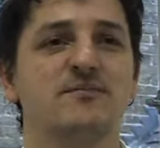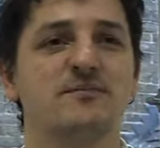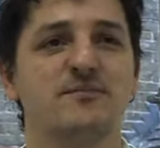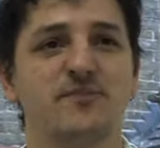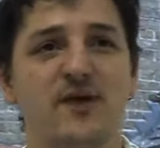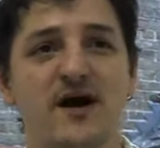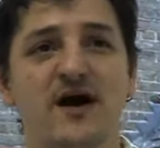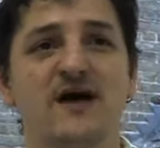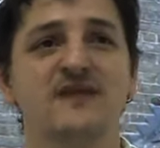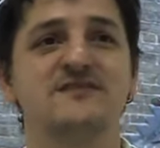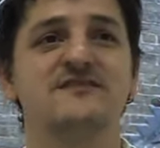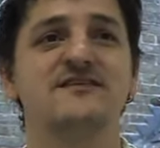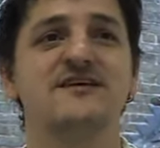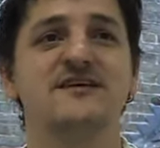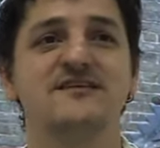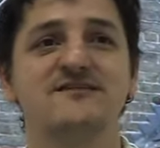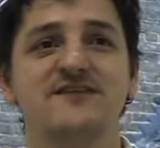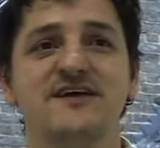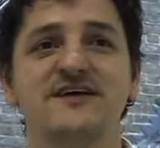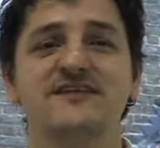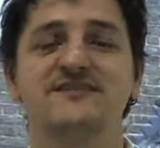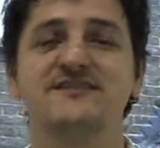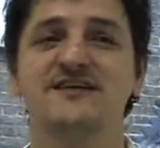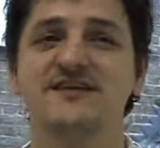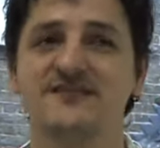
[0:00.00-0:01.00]
But if
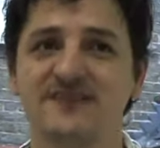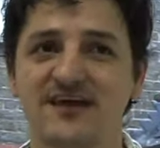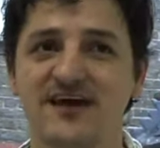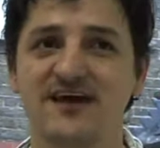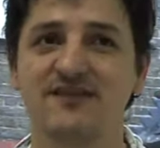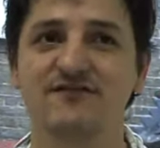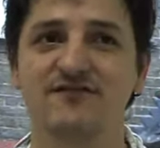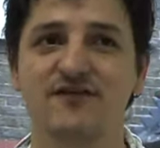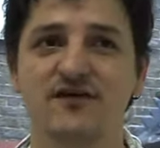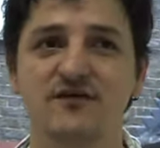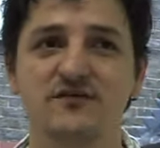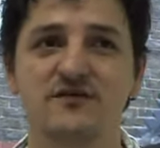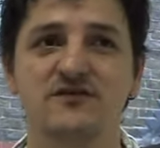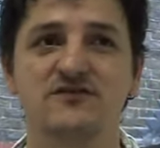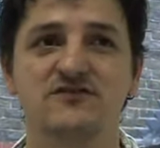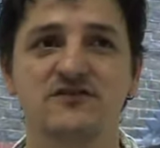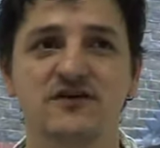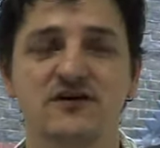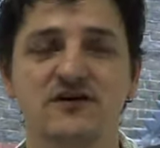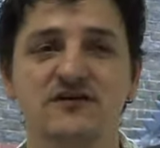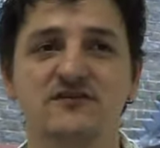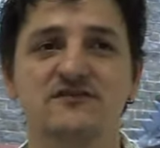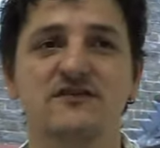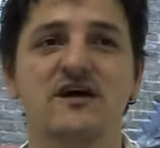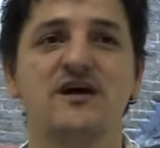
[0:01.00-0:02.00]
they did get involved with
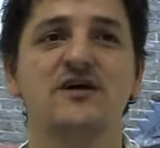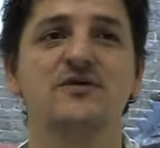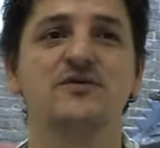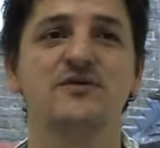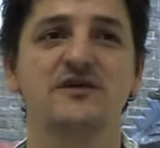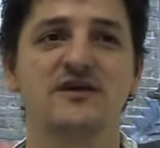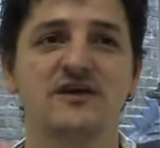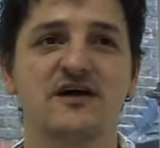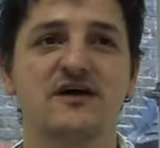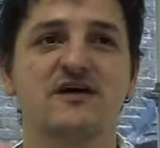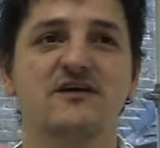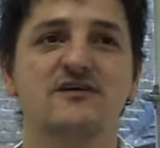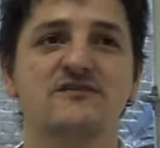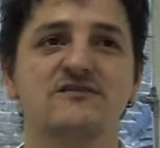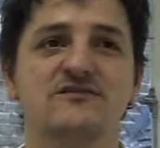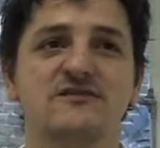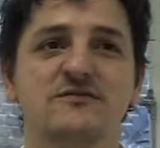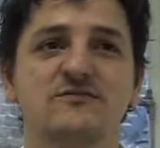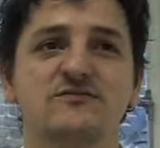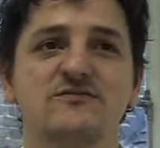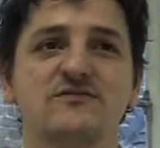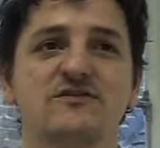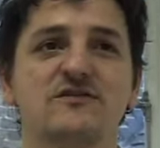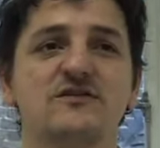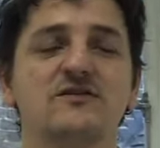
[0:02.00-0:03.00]
drugs, I would encourage
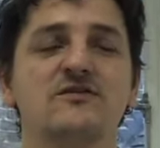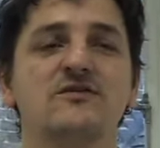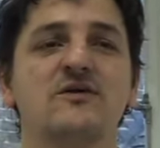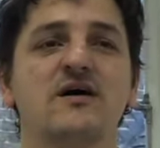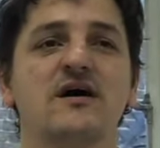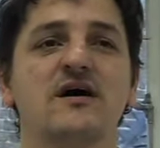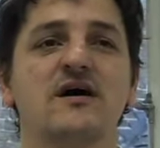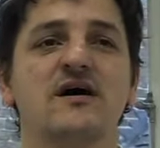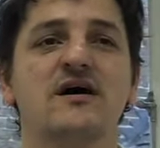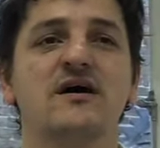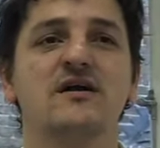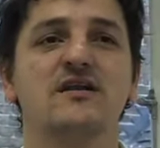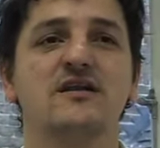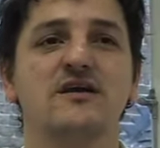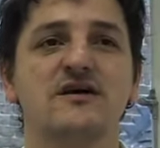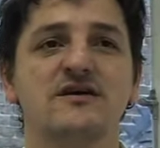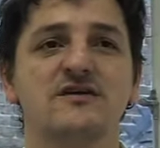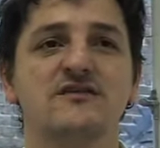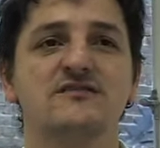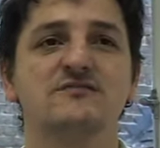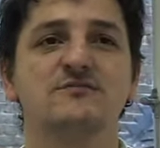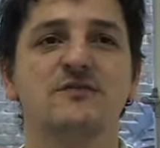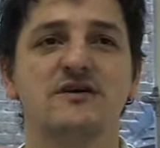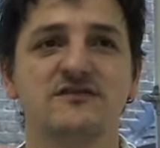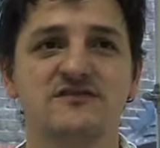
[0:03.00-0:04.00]
them to learn
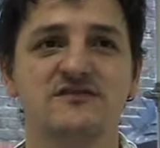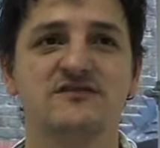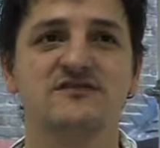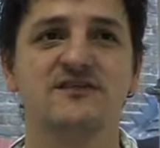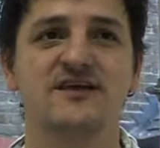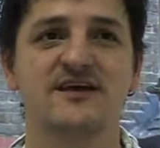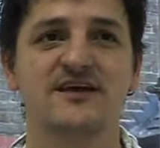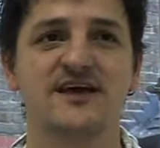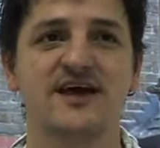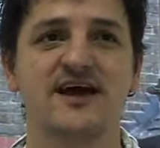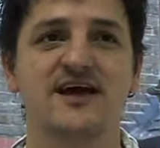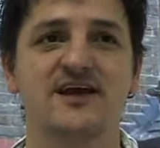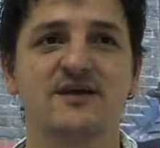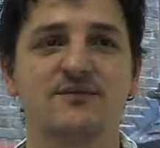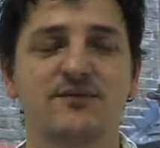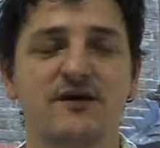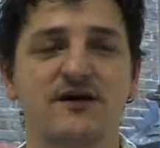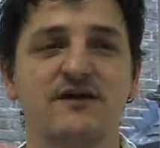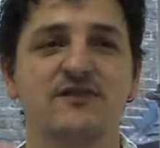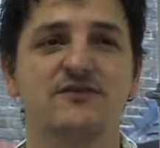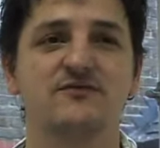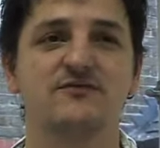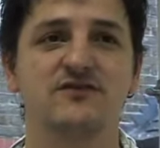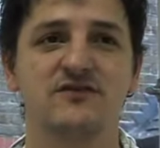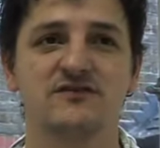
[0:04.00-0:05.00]
as much as they can
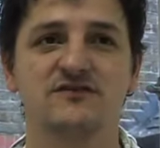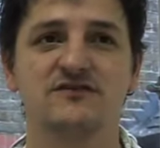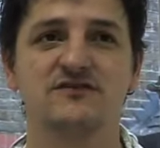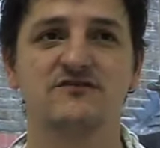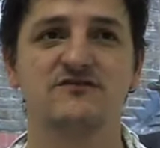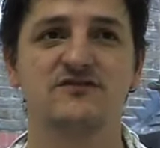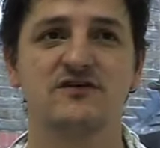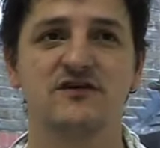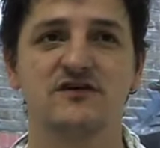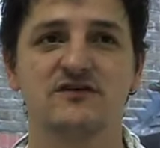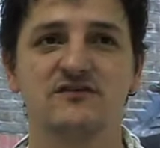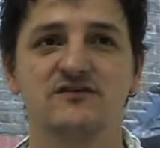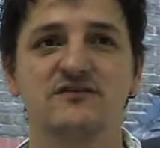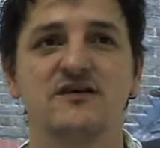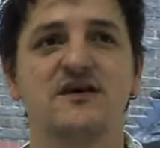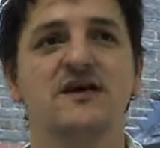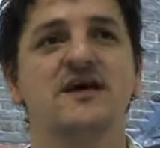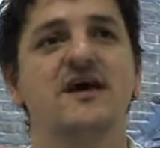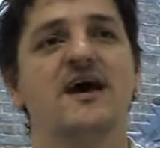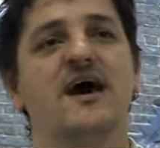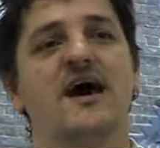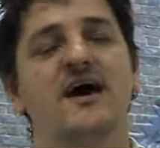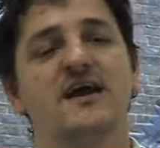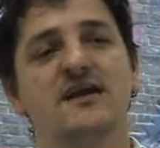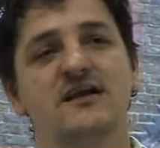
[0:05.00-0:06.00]
about the risks of drugs
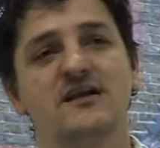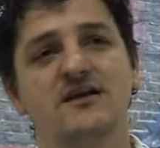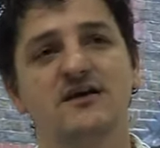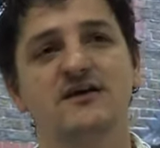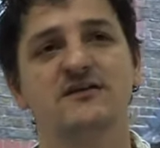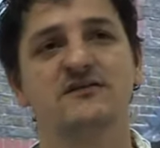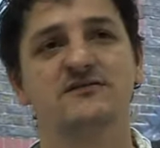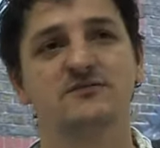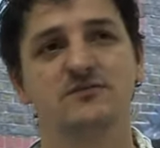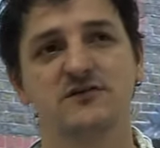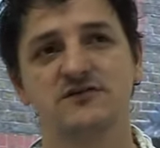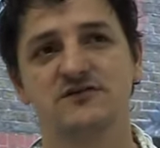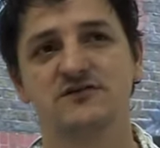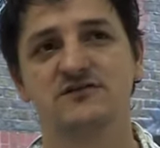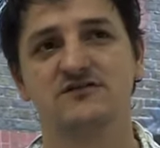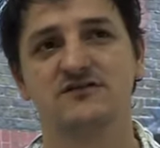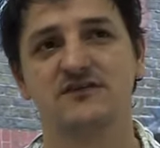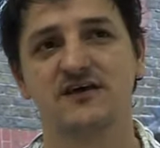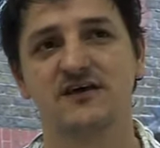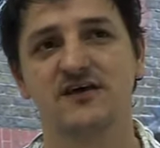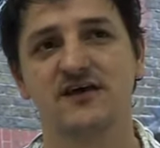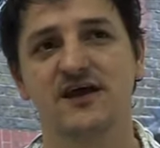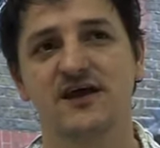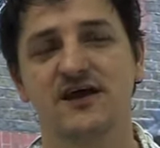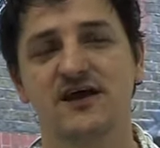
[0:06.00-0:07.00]
and learn as much as
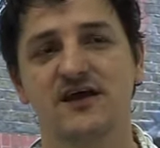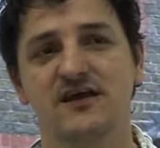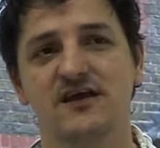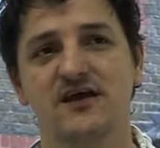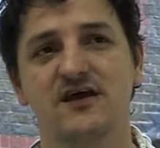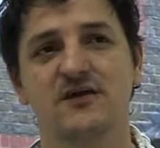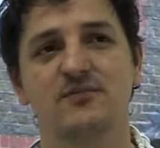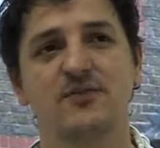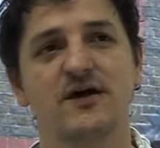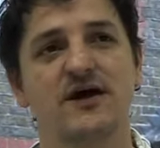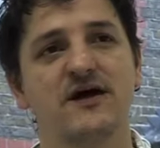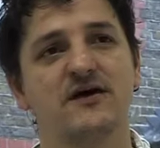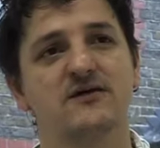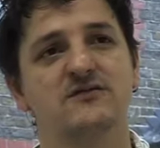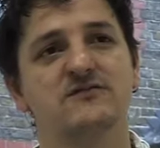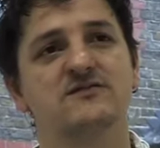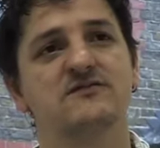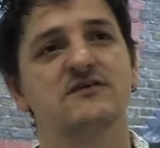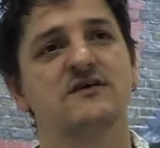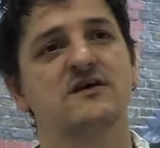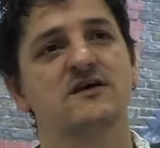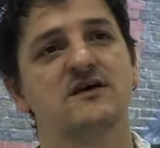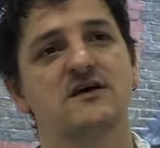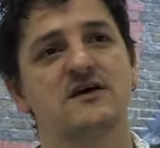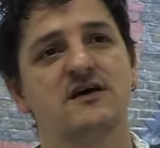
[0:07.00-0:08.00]
they can about
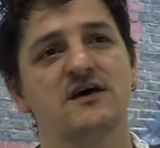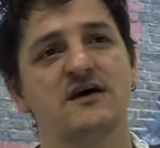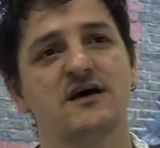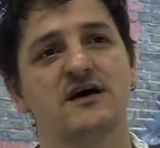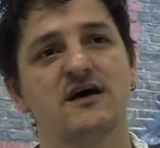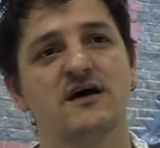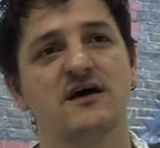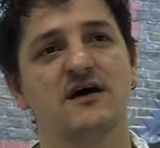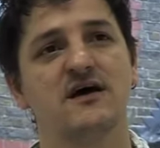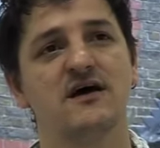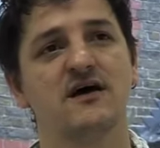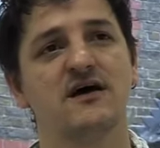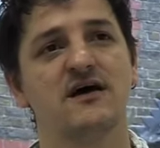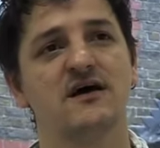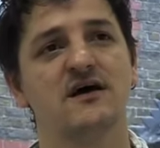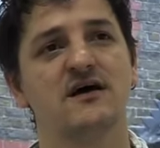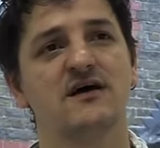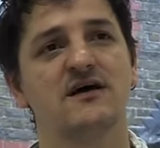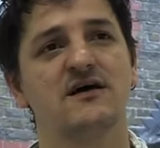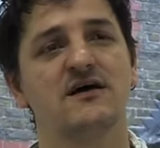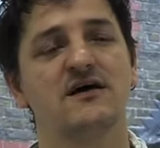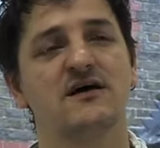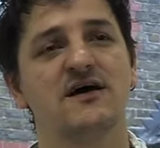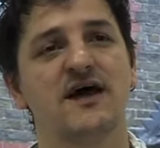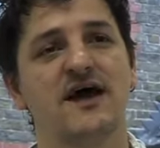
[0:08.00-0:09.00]

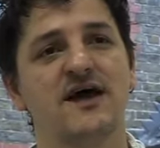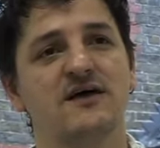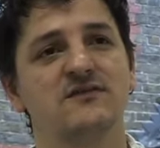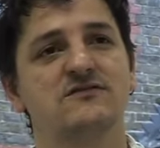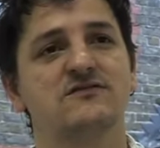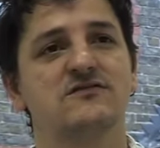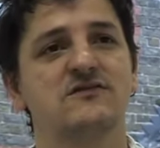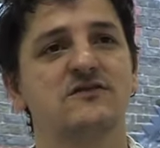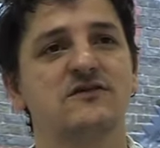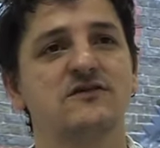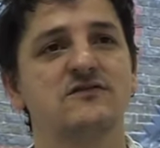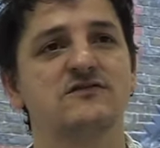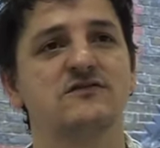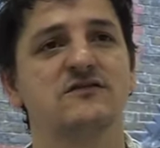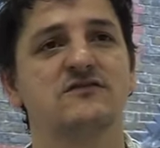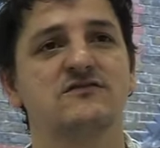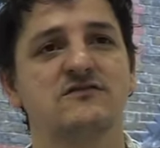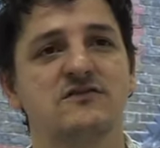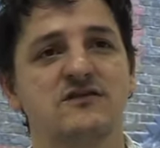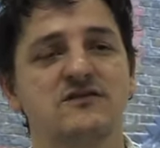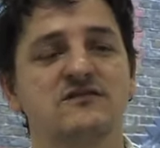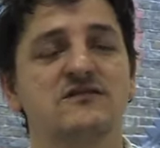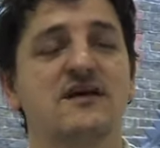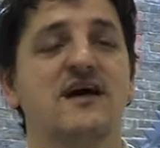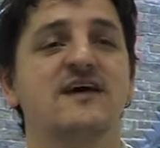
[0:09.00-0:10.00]
how to use those
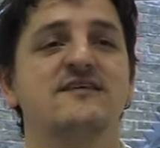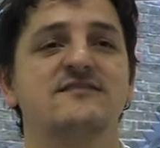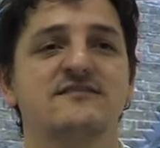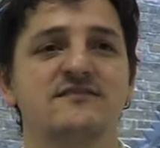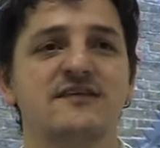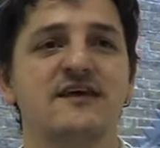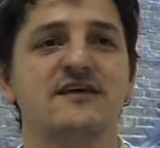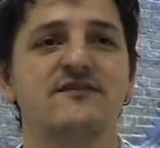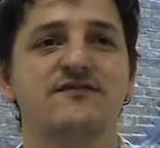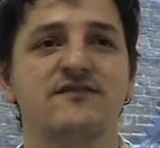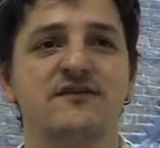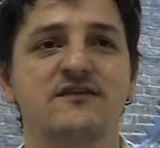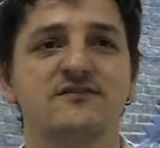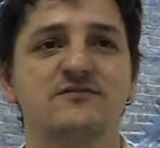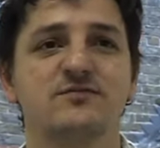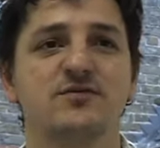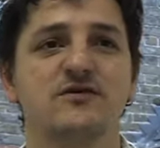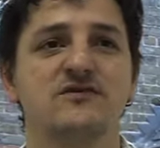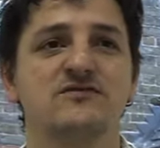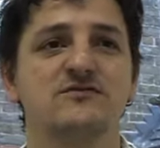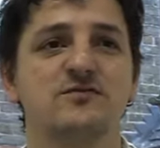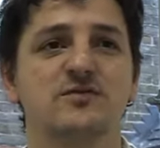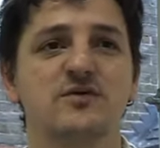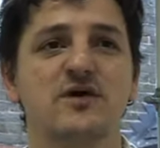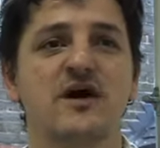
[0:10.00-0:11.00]
drugs as safely as
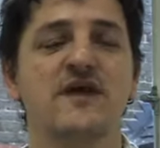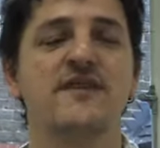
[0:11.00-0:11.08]
possible.